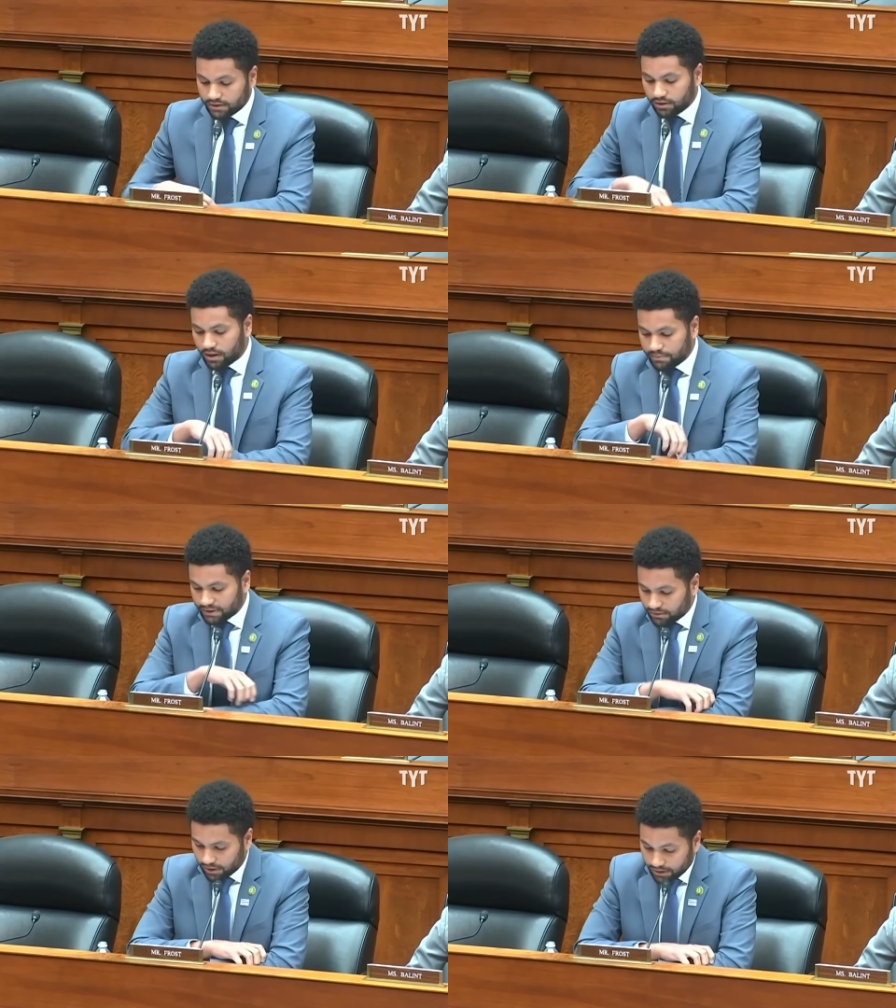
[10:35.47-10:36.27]
Look, I
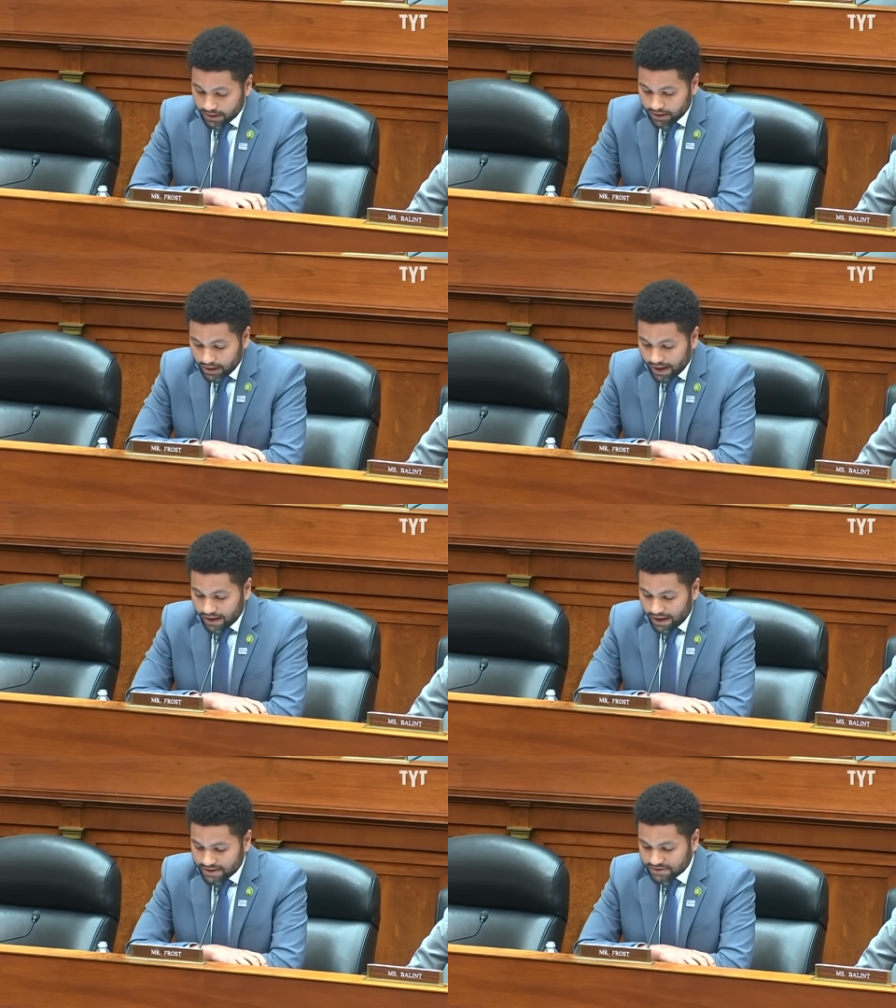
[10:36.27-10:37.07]
mean, look,
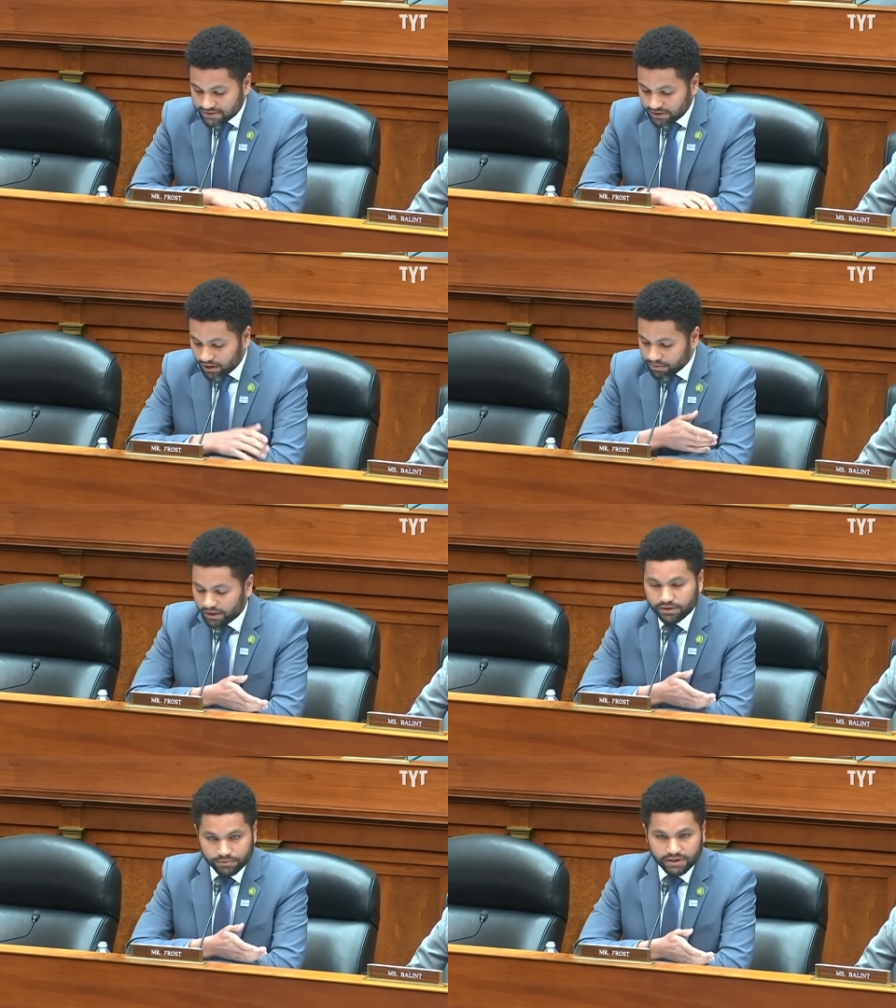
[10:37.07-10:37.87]
as y'all
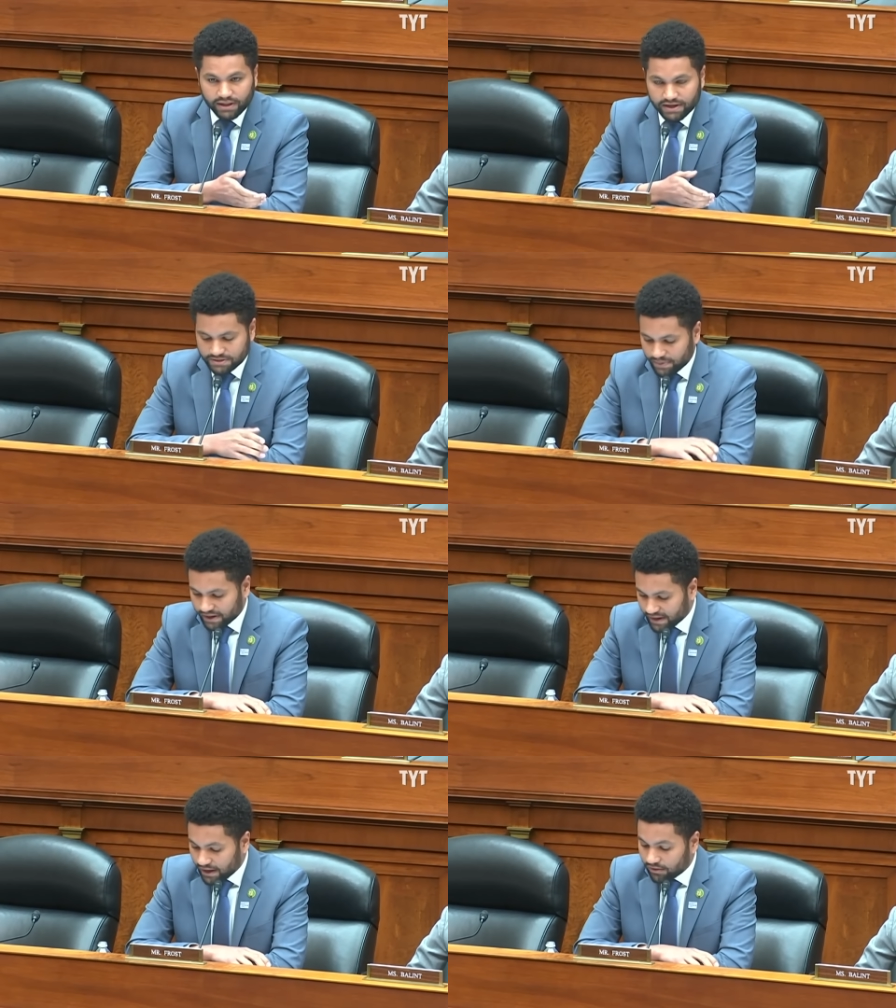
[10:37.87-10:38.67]
probably realize by
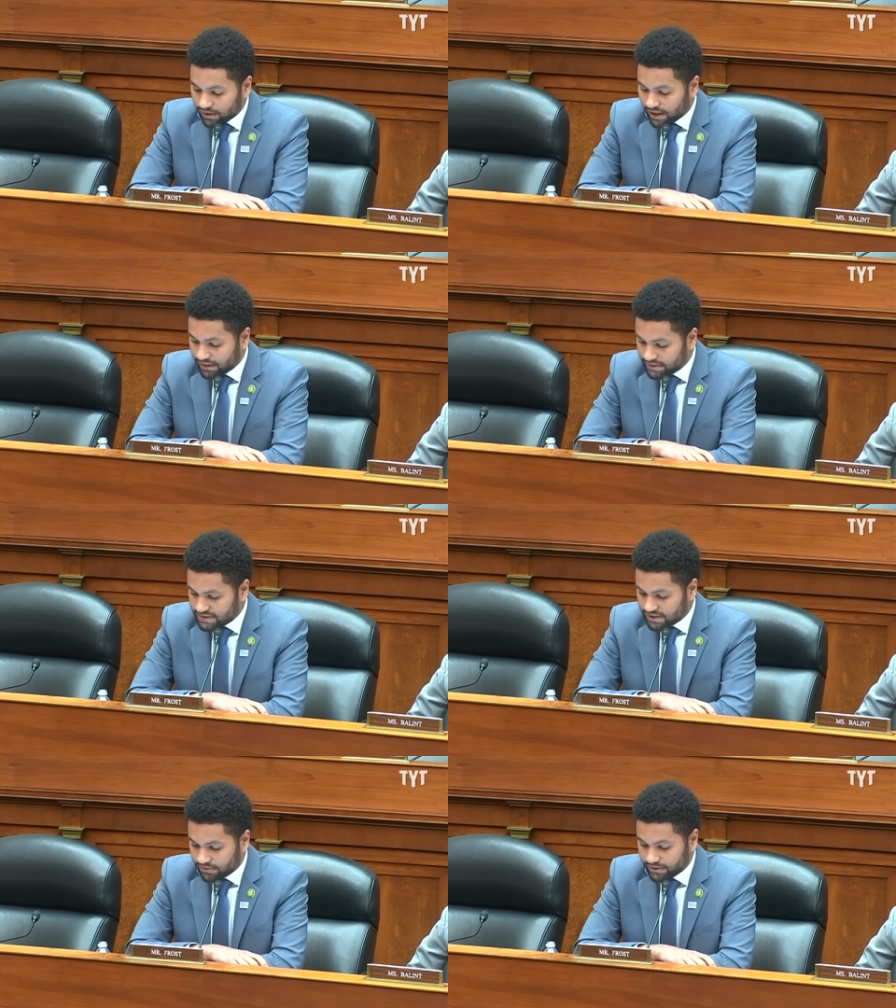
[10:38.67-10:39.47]
now, a lot of
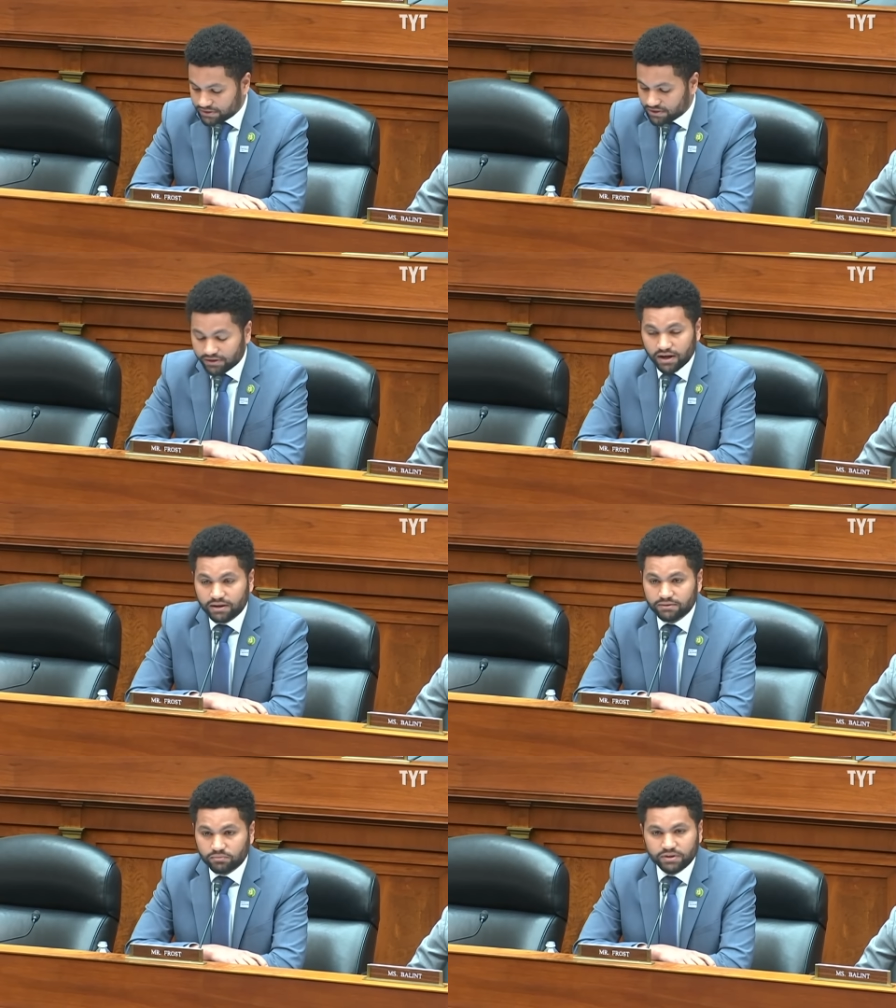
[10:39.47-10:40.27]
these hearings are
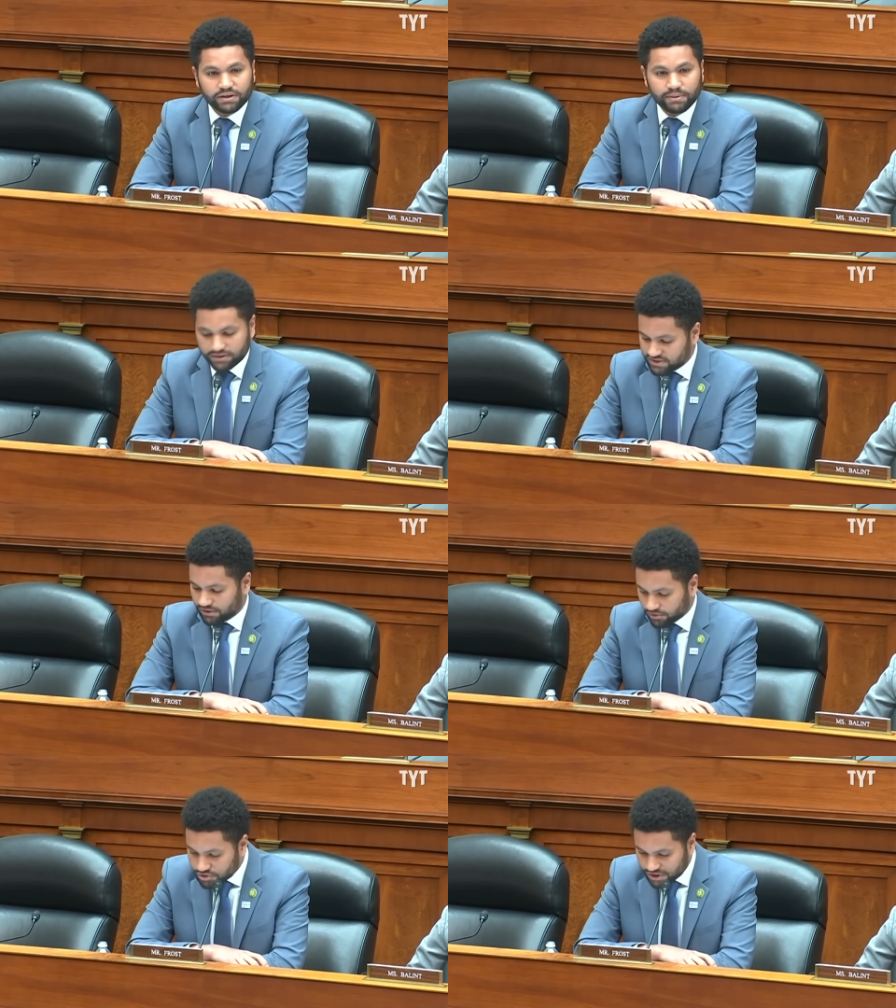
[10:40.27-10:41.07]
not really about
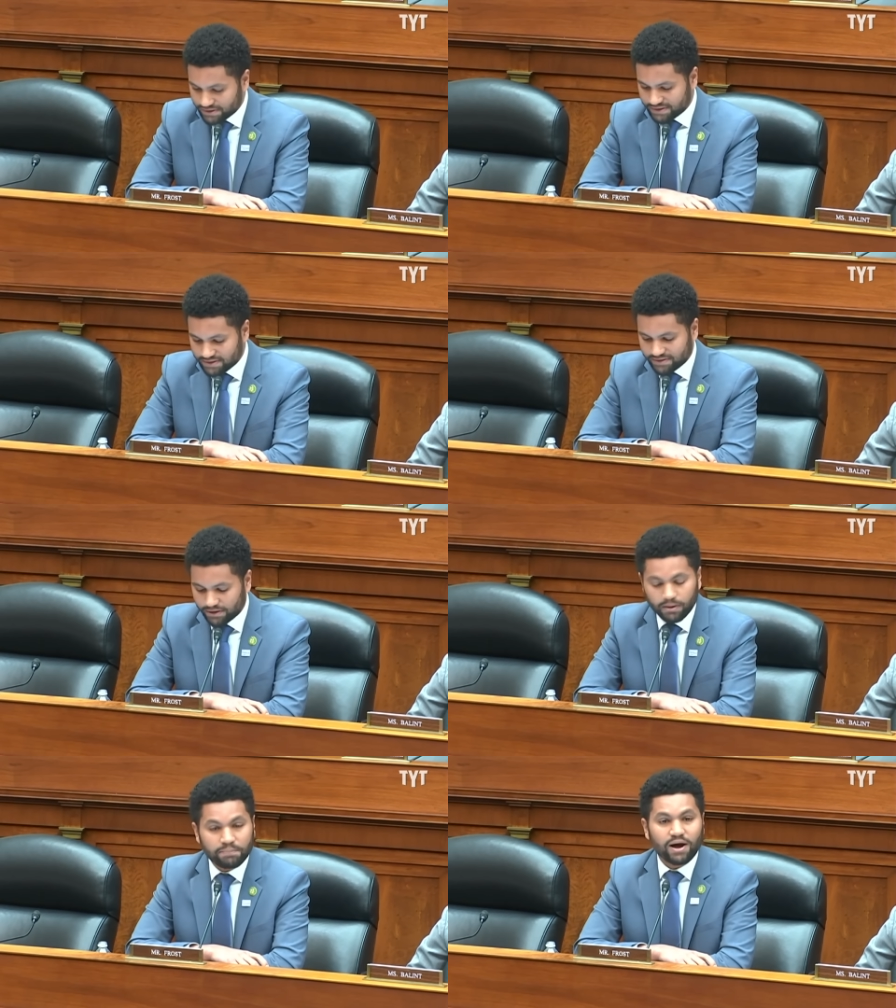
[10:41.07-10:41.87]
solutions. They're
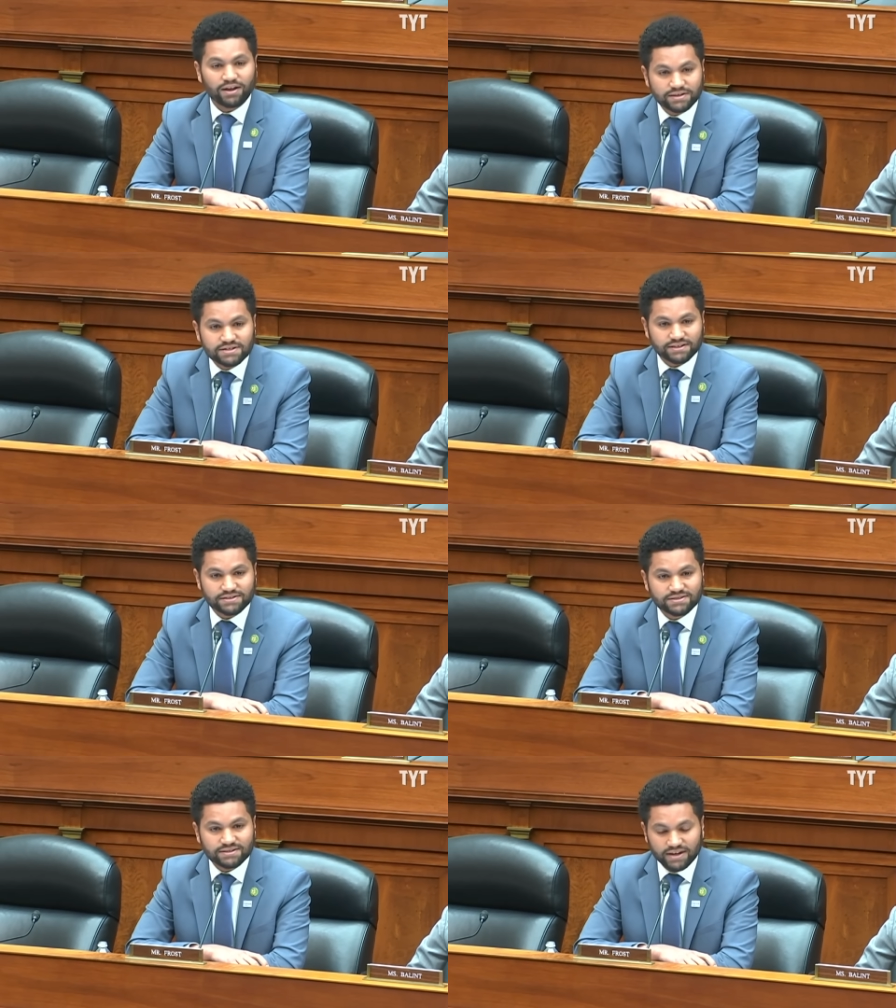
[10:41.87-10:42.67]
about politics.